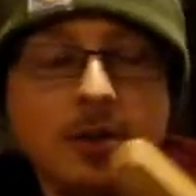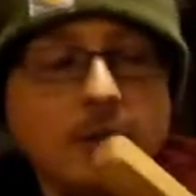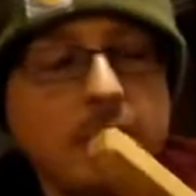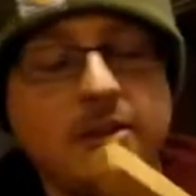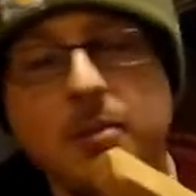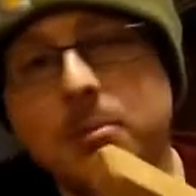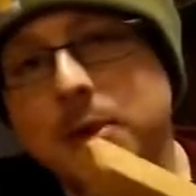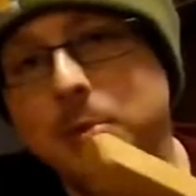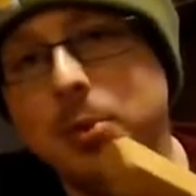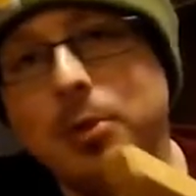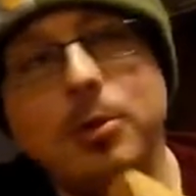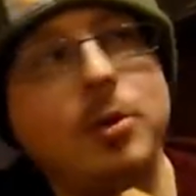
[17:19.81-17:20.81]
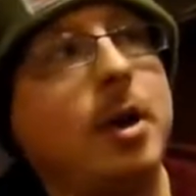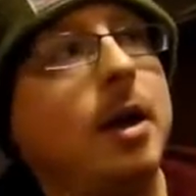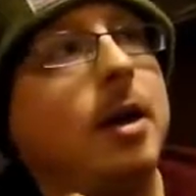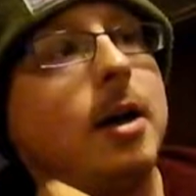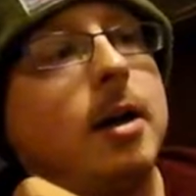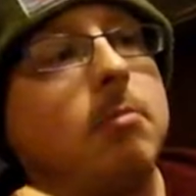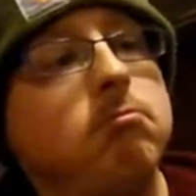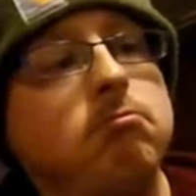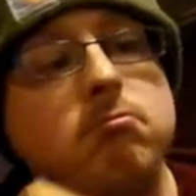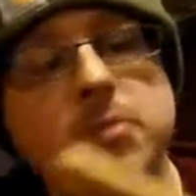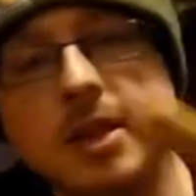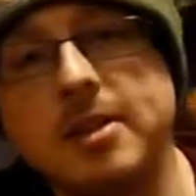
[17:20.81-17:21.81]
To some people,
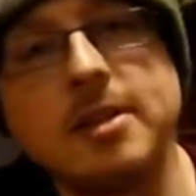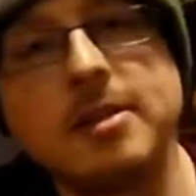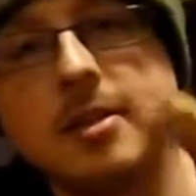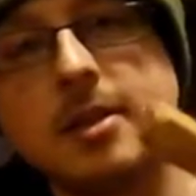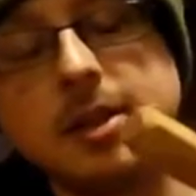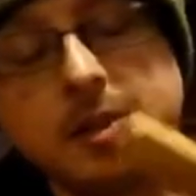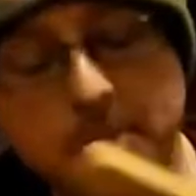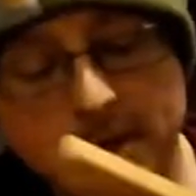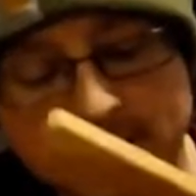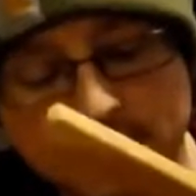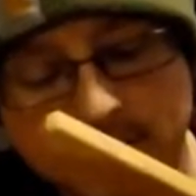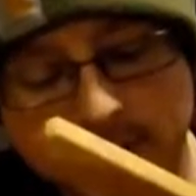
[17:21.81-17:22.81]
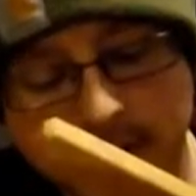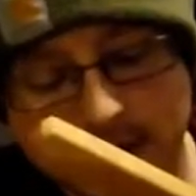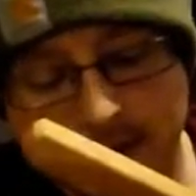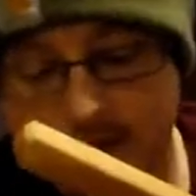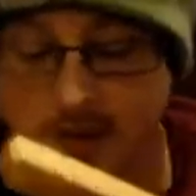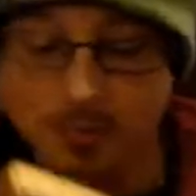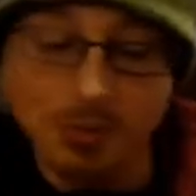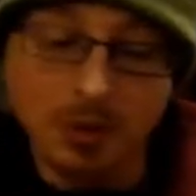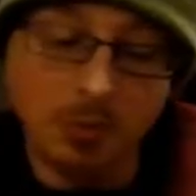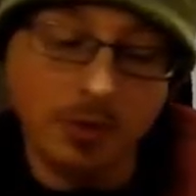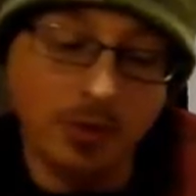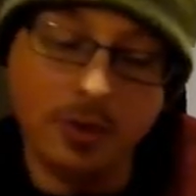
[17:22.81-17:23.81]
this isn't expensive. To some
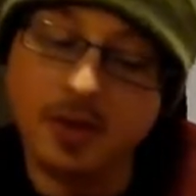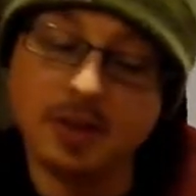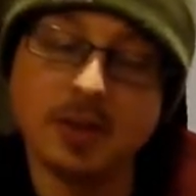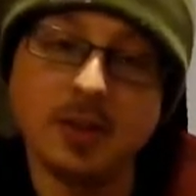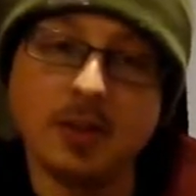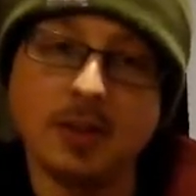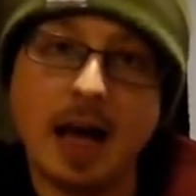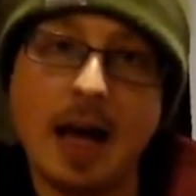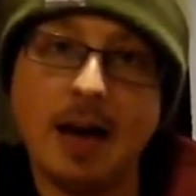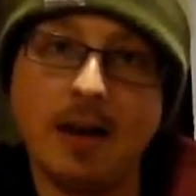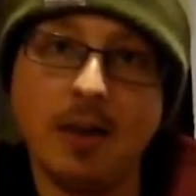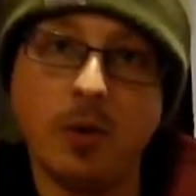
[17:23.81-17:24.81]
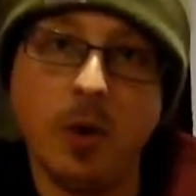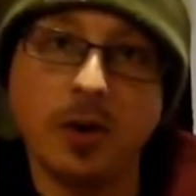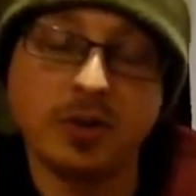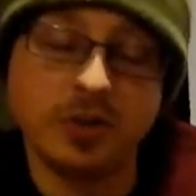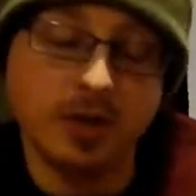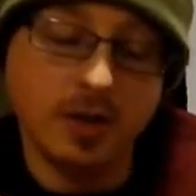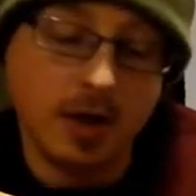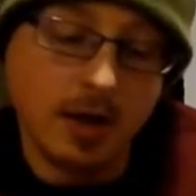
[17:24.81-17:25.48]
people, this is out of the question.